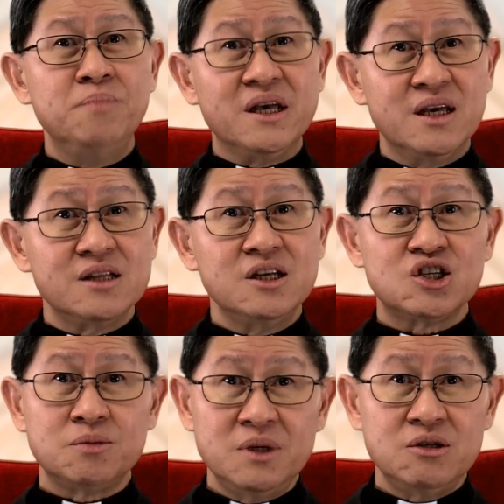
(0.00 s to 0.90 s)
begin
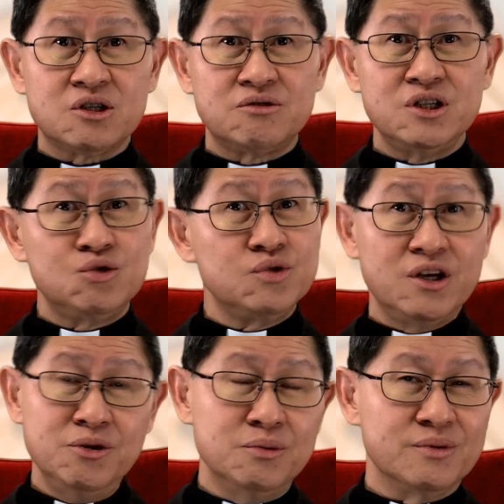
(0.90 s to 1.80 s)
his ministry to
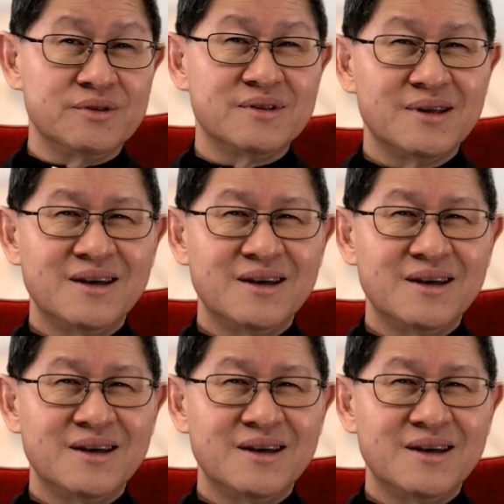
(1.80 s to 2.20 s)
the youth?